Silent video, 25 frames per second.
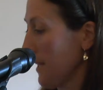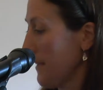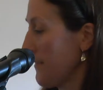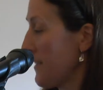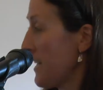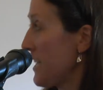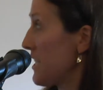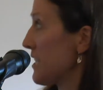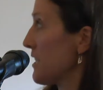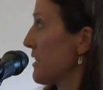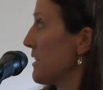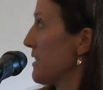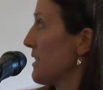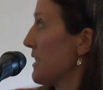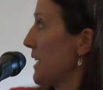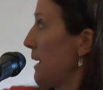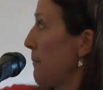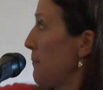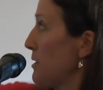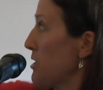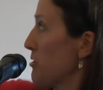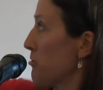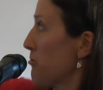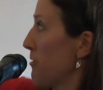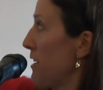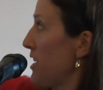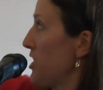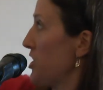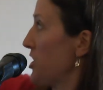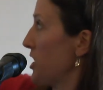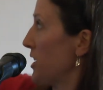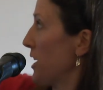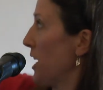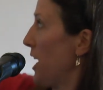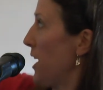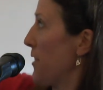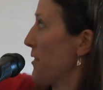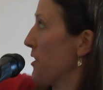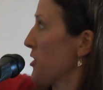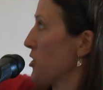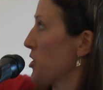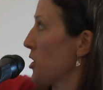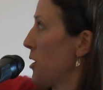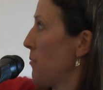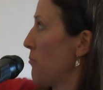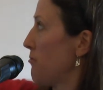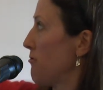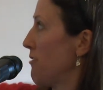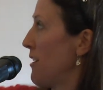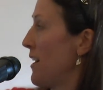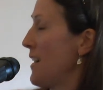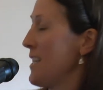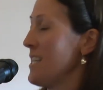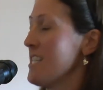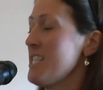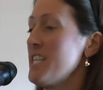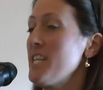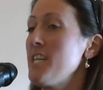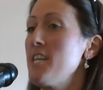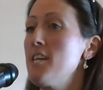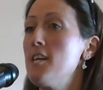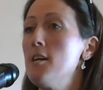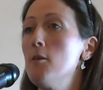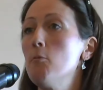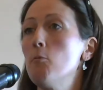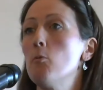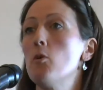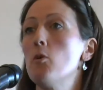This demonstration at the top right here